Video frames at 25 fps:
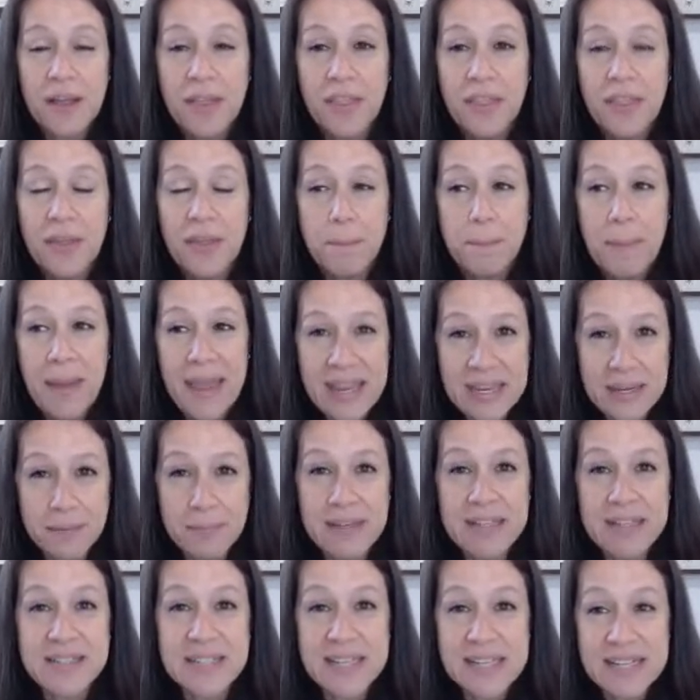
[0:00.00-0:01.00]
The
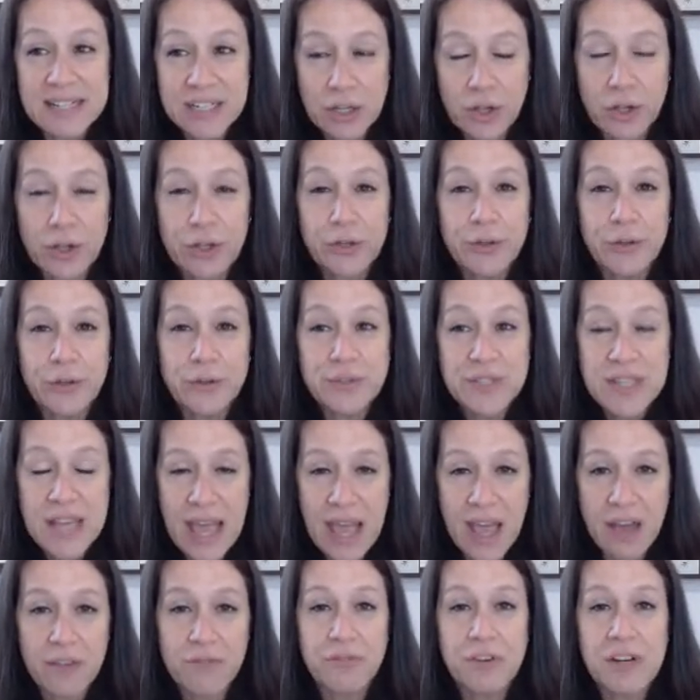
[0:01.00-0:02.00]
payment includes
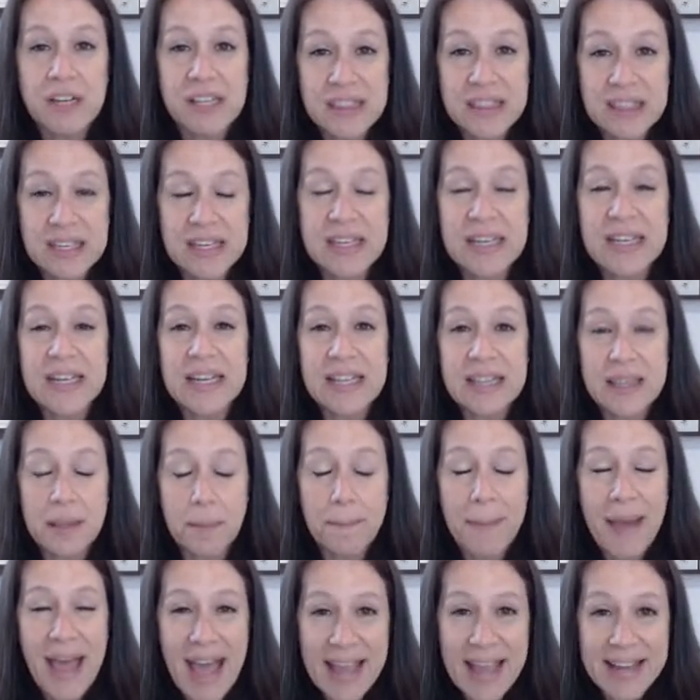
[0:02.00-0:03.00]
everything in the
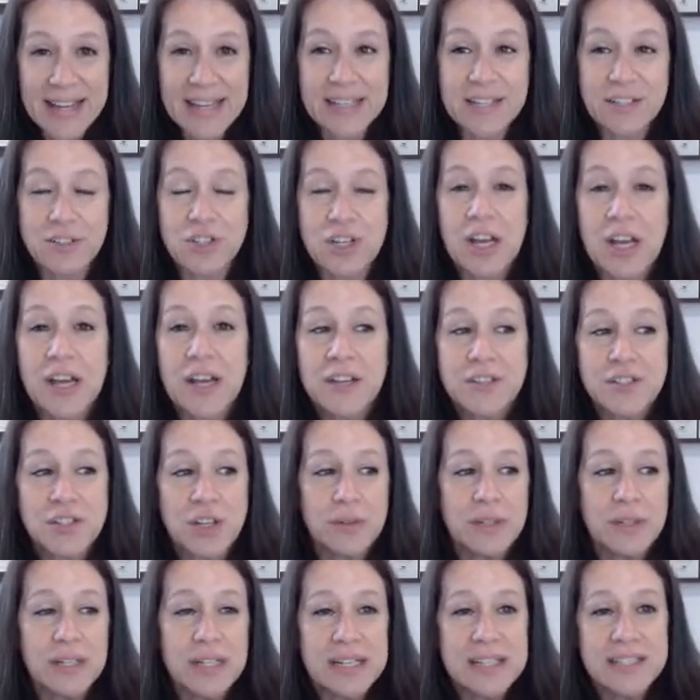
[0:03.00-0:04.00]
package.
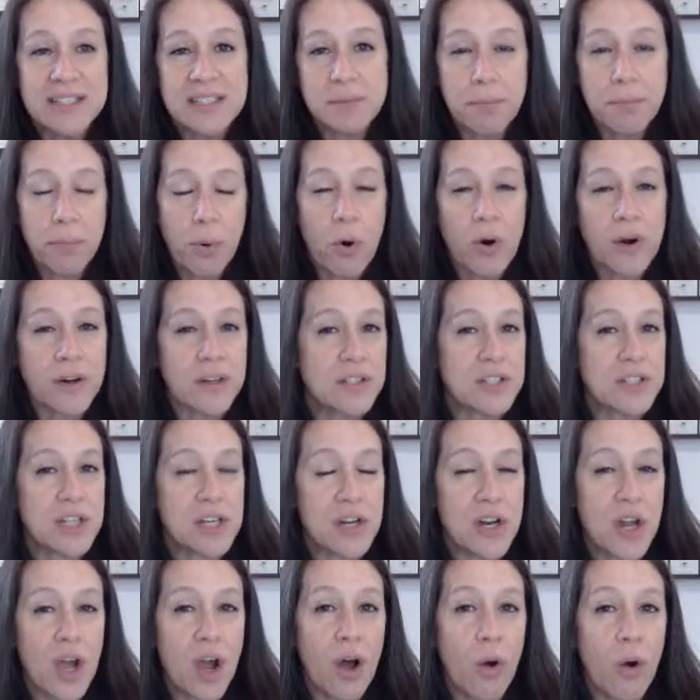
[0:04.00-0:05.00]
So it's important to
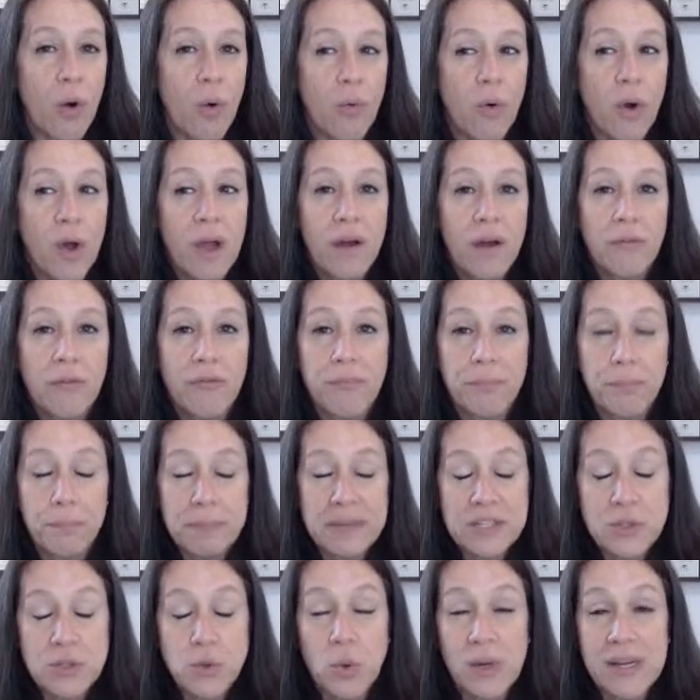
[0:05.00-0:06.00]
know
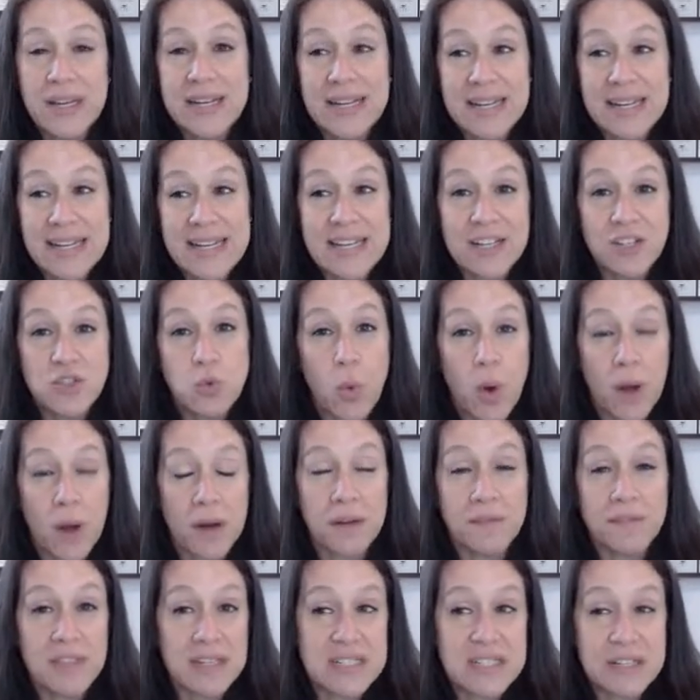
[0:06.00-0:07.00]
between each one
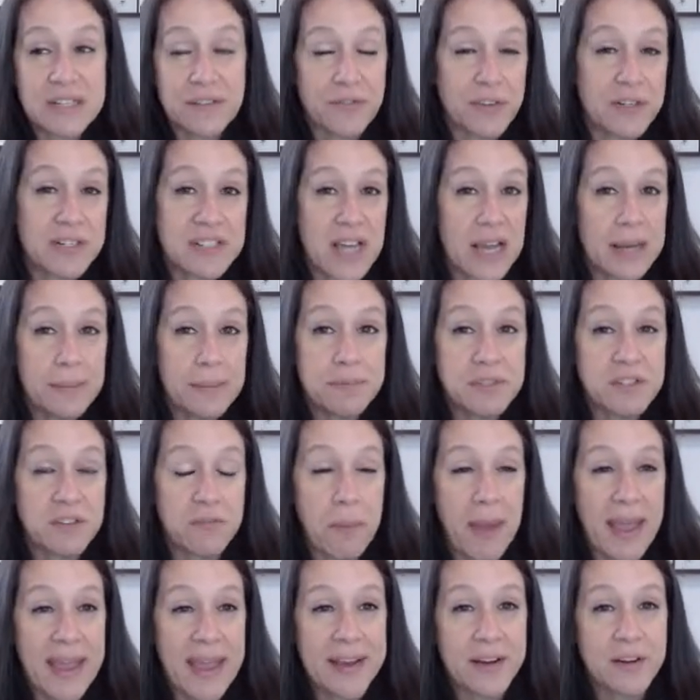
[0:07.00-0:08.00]
of the different types
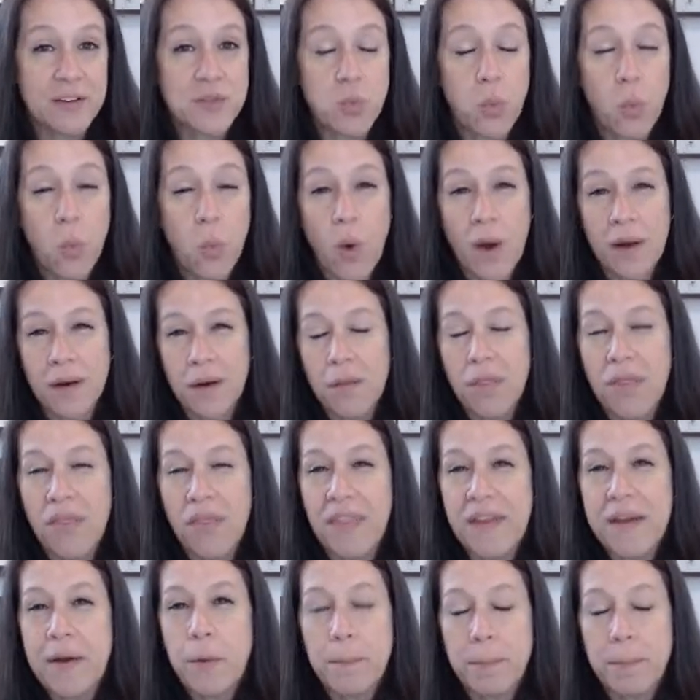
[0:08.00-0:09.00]
of payers, what are
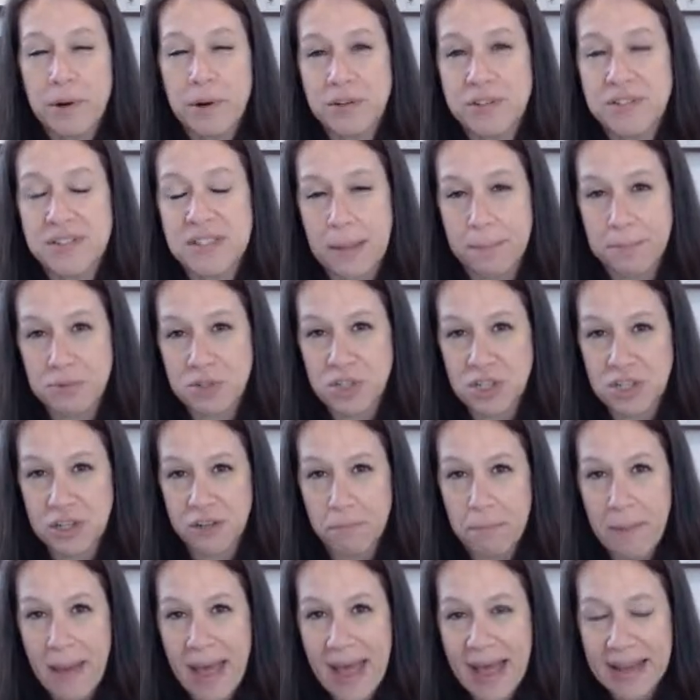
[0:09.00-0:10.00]
their perception
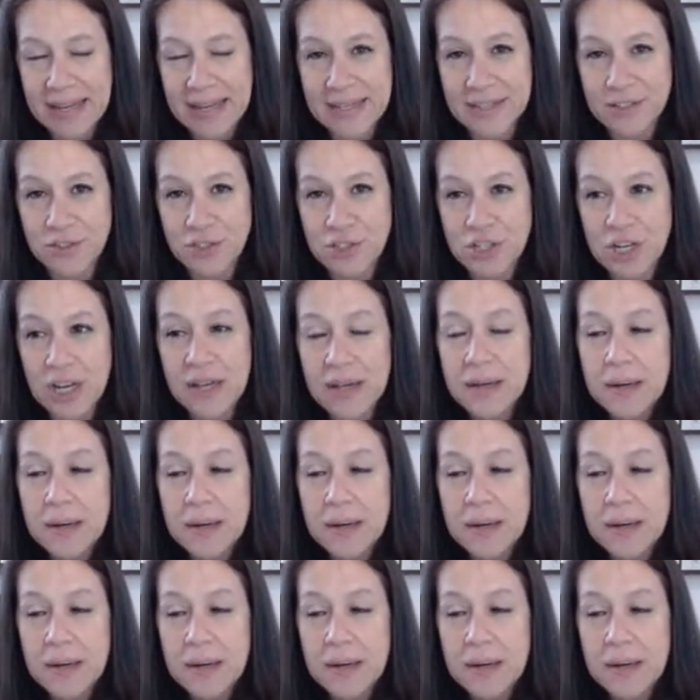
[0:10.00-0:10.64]
of package?